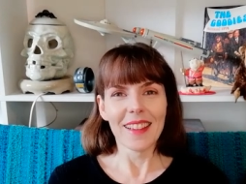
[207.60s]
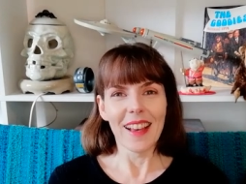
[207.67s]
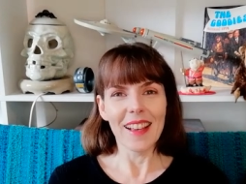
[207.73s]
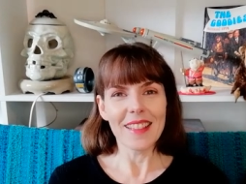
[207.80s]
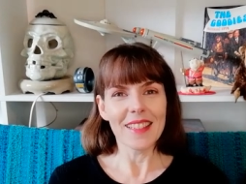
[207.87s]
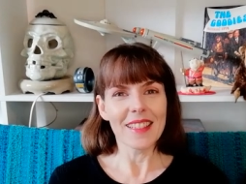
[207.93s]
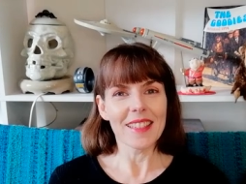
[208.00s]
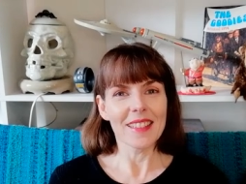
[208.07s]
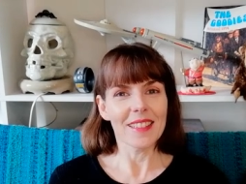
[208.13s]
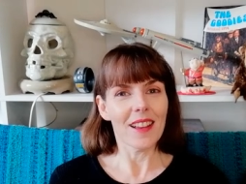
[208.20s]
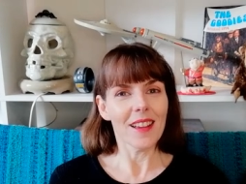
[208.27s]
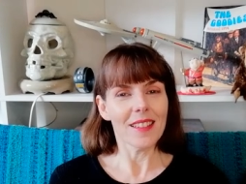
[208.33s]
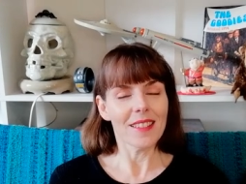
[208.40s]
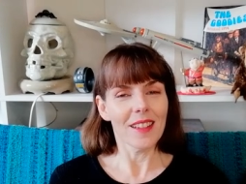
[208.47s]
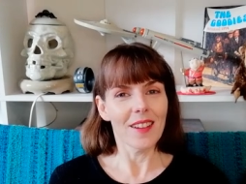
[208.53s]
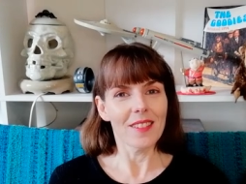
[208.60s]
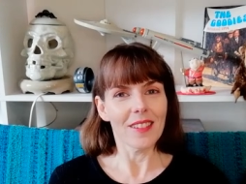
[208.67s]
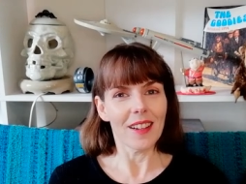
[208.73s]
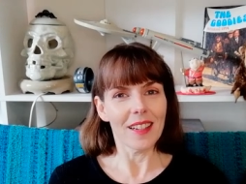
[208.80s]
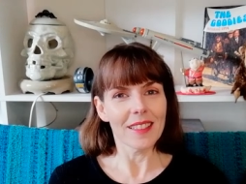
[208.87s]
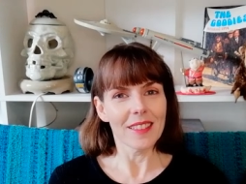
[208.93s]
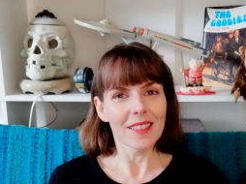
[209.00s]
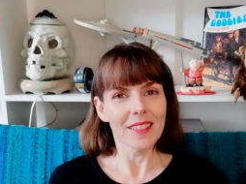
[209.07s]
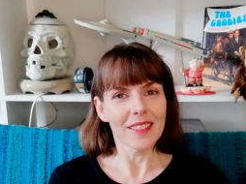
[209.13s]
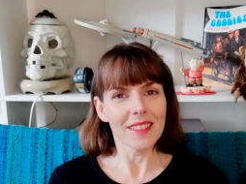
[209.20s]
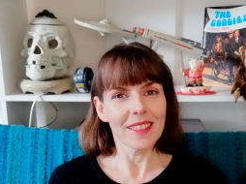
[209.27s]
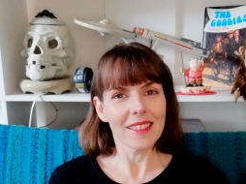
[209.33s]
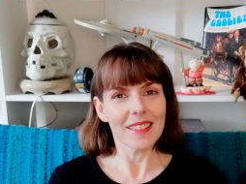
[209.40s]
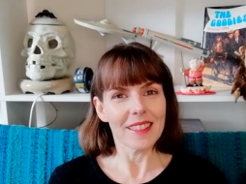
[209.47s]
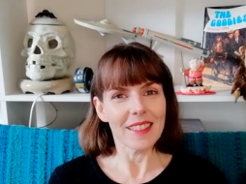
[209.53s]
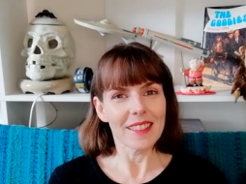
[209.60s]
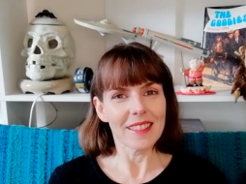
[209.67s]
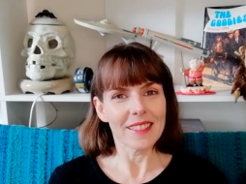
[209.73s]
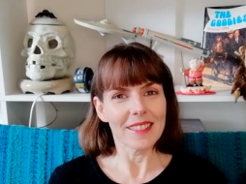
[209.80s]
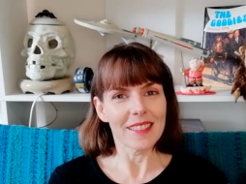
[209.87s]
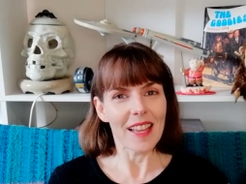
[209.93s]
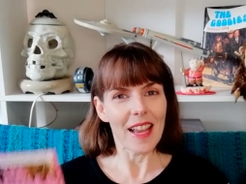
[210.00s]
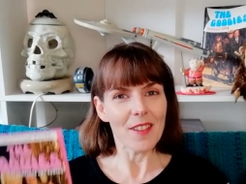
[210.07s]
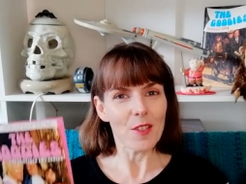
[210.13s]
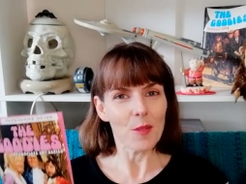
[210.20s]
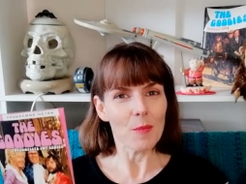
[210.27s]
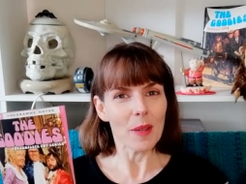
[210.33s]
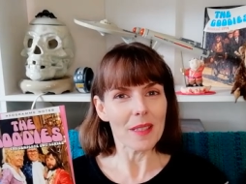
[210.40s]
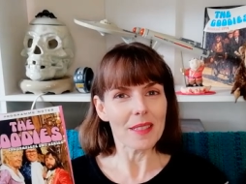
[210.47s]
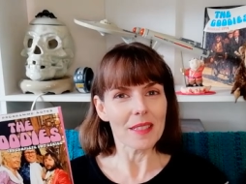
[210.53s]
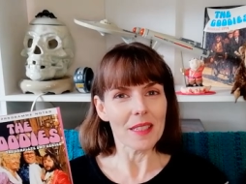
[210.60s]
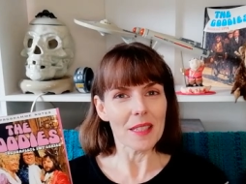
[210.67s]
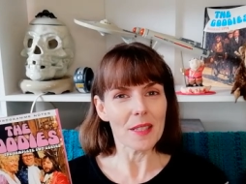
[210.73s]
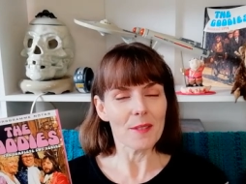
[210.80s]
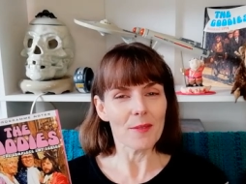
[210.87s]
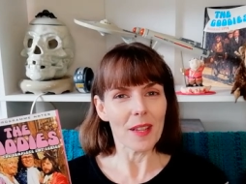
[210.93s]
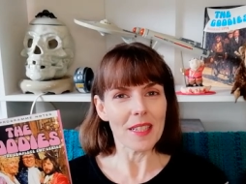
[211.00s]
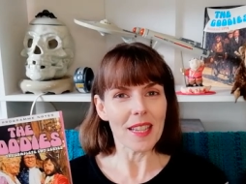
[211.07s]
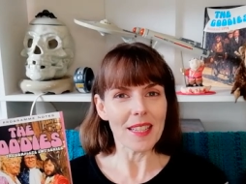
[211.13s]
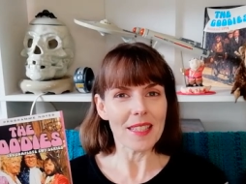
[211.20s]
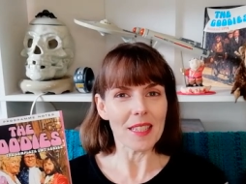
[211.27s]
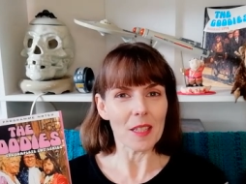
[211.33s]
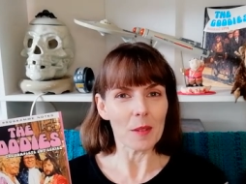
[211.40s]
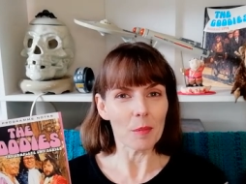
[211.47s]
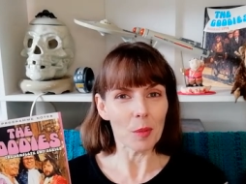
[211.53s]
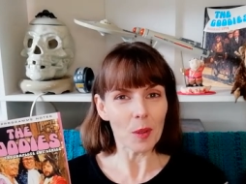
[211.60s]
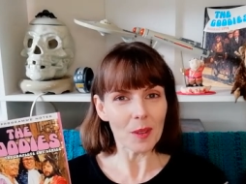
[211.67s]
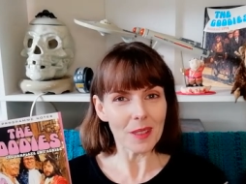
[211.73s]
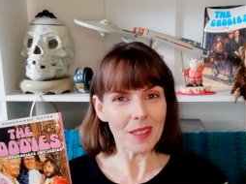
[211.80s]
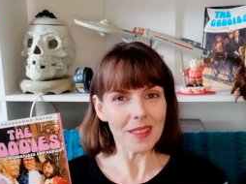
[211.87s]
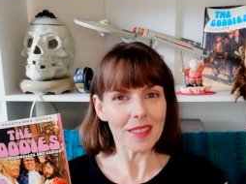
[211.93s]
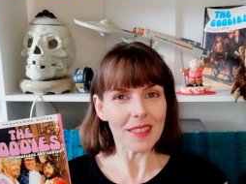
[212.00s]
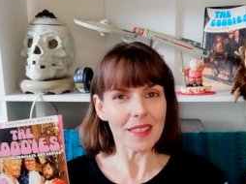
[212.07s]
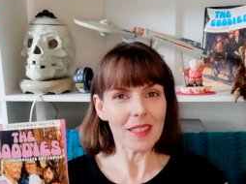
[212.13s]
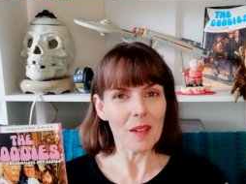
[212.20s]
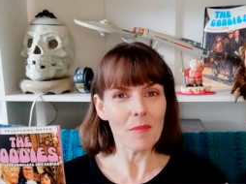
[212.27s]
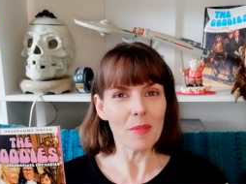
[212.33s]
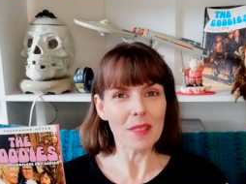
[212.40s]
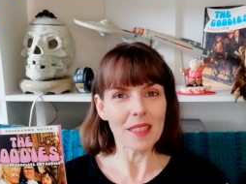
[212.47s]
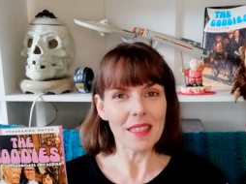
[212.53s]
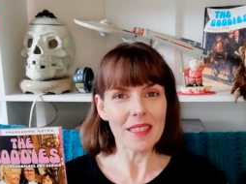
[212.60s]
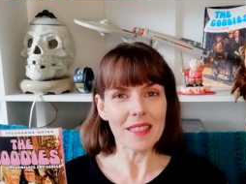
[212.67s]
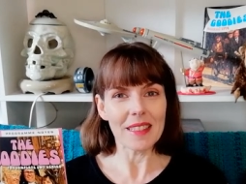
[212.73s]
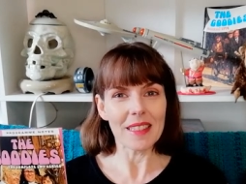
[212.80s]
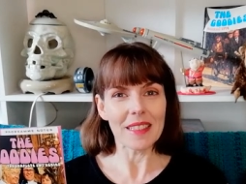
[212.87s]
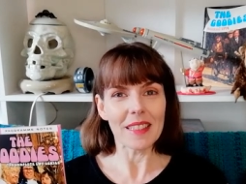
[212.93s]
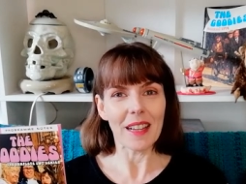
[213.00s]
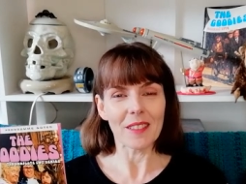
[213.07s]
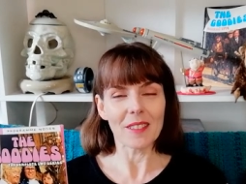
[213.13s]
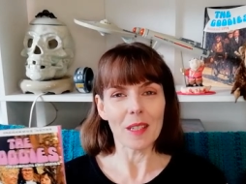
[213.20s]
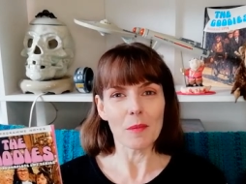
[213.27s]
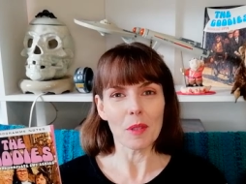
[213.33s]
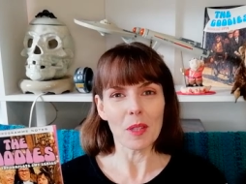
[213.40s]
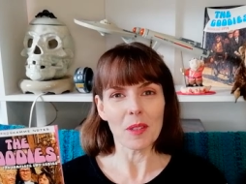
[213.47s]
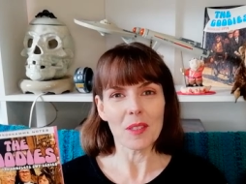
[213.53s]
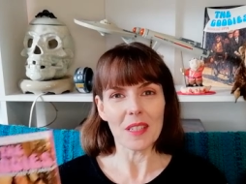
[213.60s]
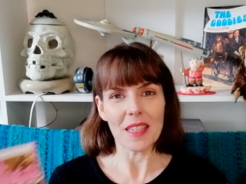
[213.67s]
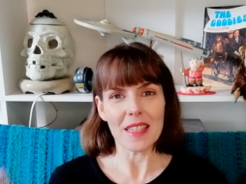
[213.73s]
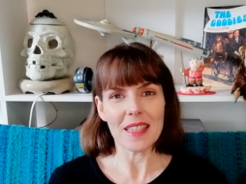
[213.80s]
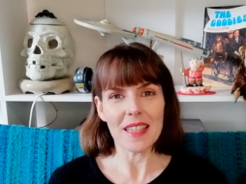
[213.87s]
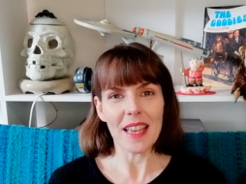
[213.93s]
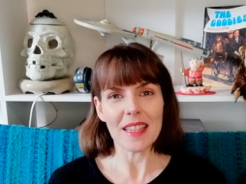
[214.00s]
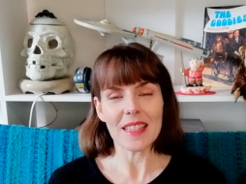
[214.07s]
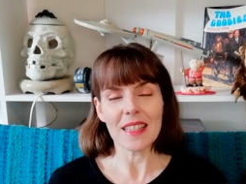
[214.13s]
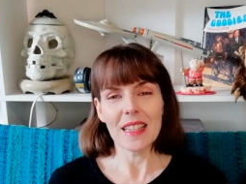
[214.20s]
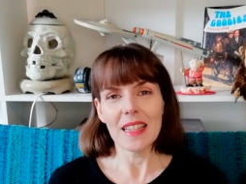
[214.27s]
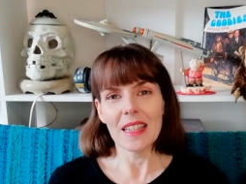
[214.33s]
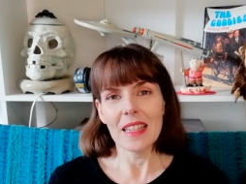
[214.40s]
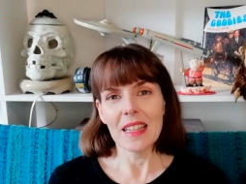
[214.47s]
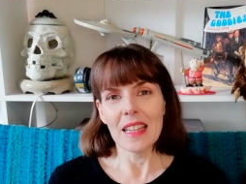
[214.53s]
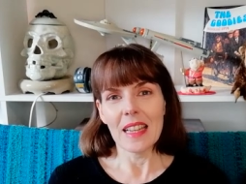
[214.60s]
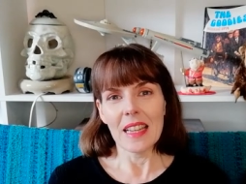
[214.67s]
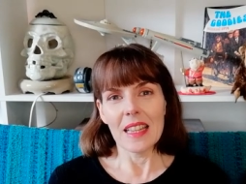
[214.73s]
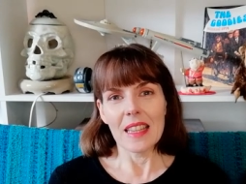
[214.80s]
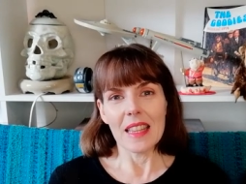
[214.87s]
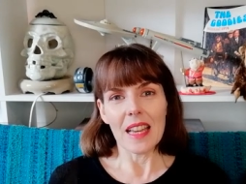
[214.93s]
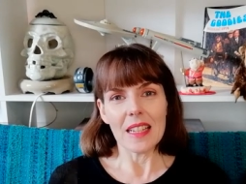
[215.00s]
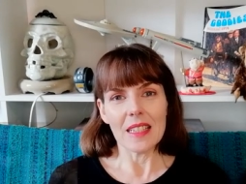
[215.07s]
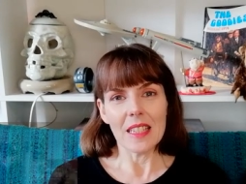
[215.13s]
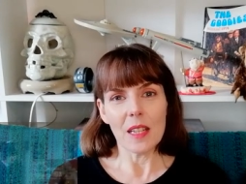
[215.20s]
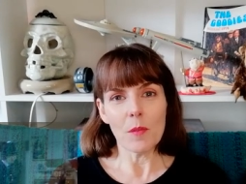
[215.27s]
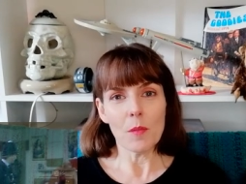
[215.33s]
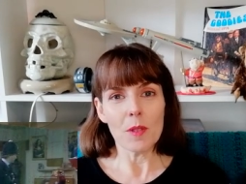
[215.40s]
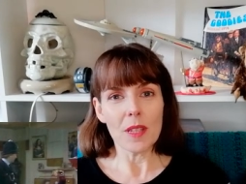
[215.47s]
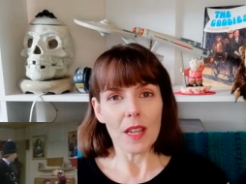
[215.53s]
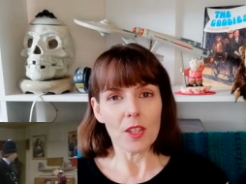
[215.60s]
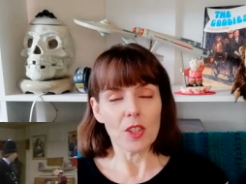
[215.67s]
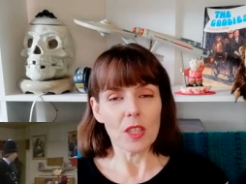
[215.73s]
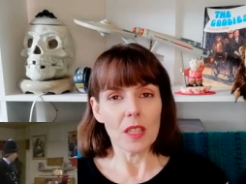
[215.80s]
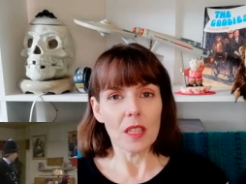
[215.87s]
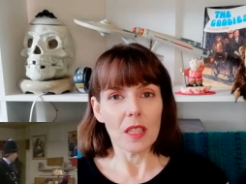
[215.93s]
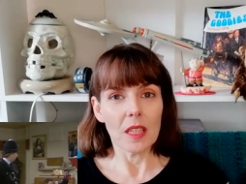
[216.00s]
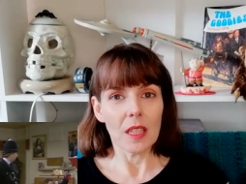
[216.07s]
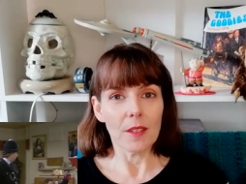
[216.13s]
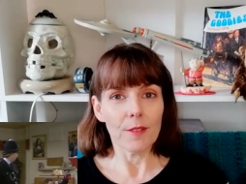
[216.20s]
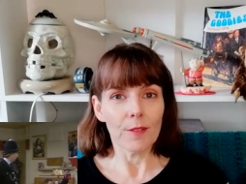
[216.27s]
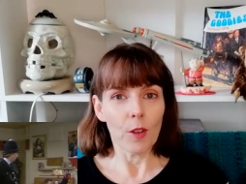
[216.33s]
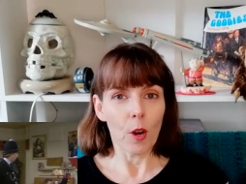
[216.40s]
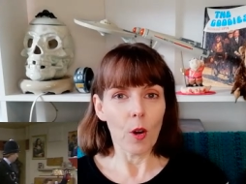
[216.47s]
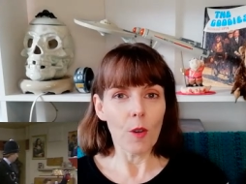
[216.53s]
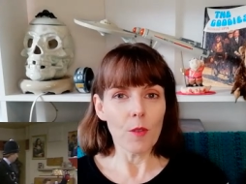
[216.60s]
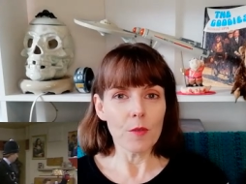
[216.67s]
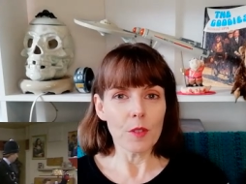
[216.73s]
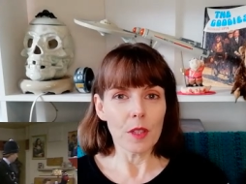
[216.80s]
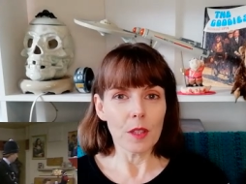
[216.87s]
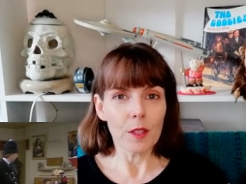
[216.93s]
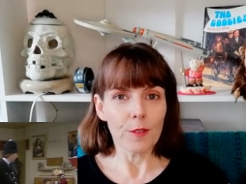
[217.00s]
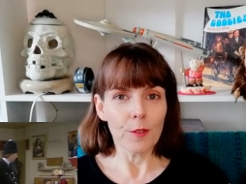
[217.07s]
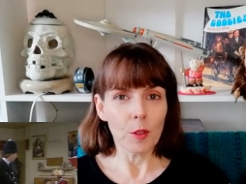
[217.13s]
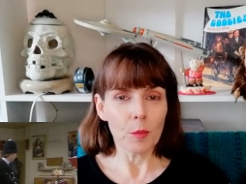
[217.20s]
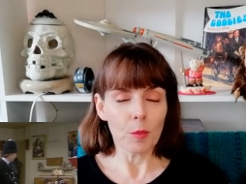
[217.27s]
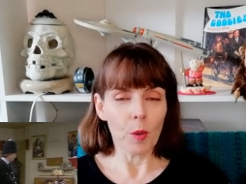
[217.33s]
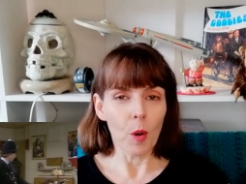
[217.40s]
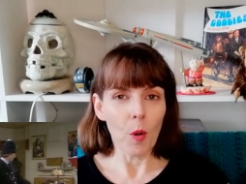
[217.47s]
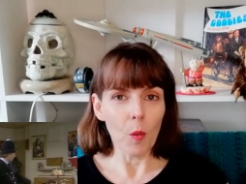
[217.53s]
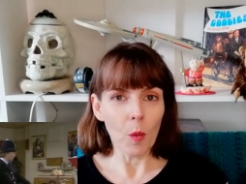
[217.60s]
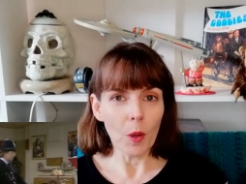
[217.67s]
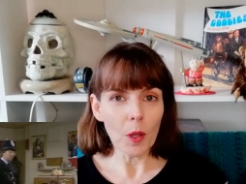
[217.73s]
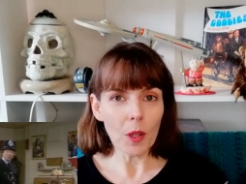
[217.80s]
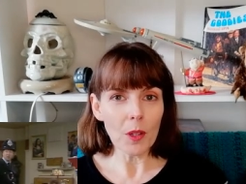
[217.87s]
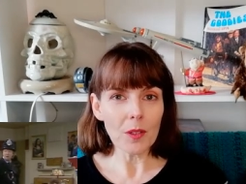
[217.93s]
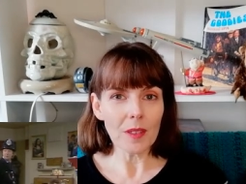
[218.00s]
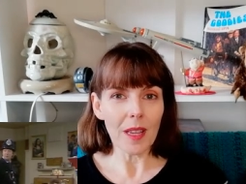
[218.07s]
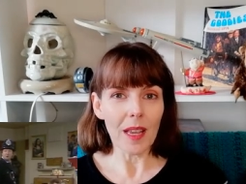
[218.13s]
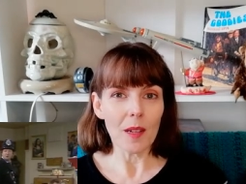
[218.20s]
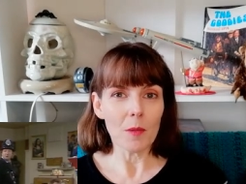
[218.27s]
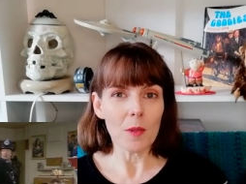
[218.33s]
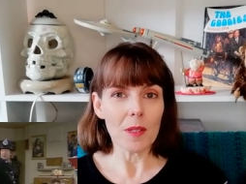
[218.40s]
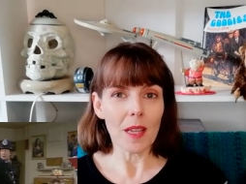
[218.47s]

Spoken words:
As a side note, I learned in Andrew Pixley's fantastic booklet that accompanies the LWT set that Tim was actually involved in the football world and